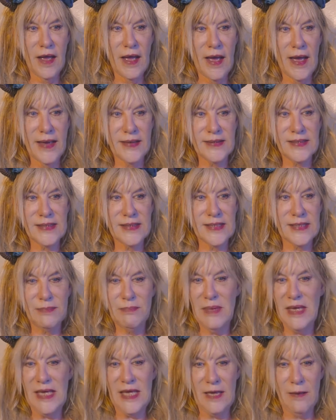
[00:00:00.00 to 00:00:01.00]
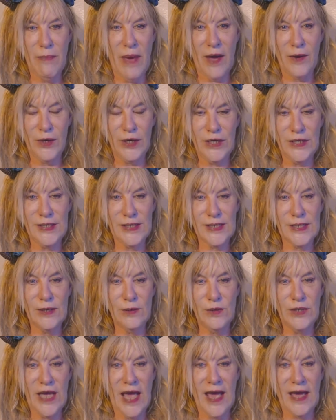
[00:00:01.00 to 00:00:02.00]
asked me about his
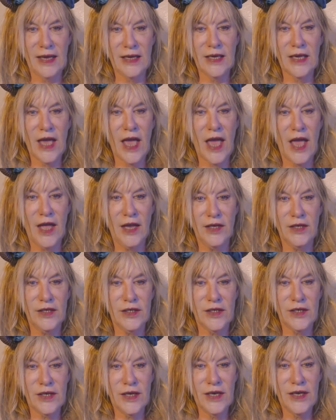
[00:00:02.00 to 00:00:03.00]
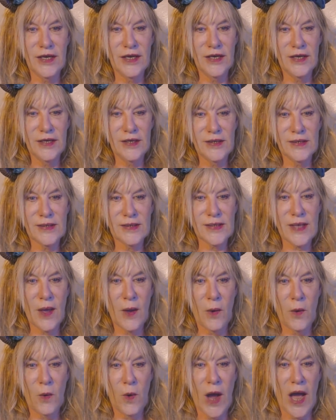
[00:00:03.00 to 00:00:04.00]
new deck, and
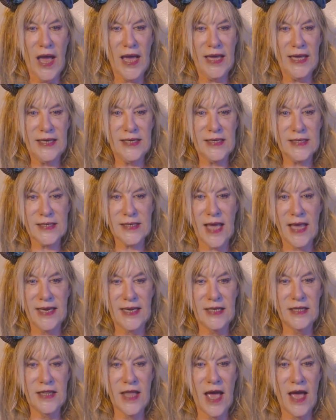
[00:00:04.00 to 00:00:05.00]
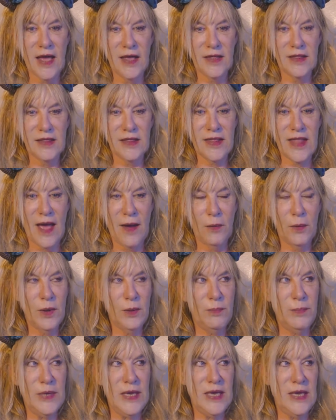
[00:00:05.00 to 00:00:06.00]
so I decided that that
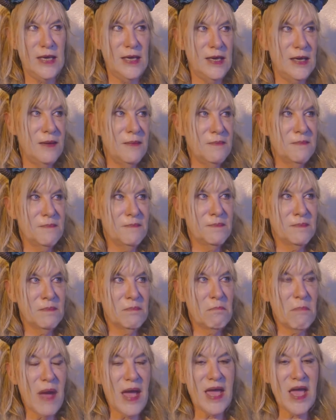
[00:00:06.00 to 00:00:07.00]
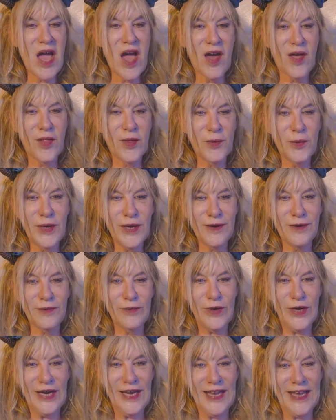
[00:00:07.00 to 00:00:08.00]
would be my Halloween
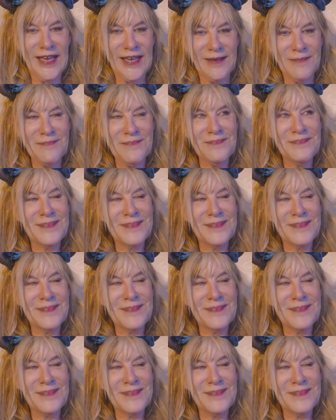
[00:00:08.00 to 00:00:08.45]
reading.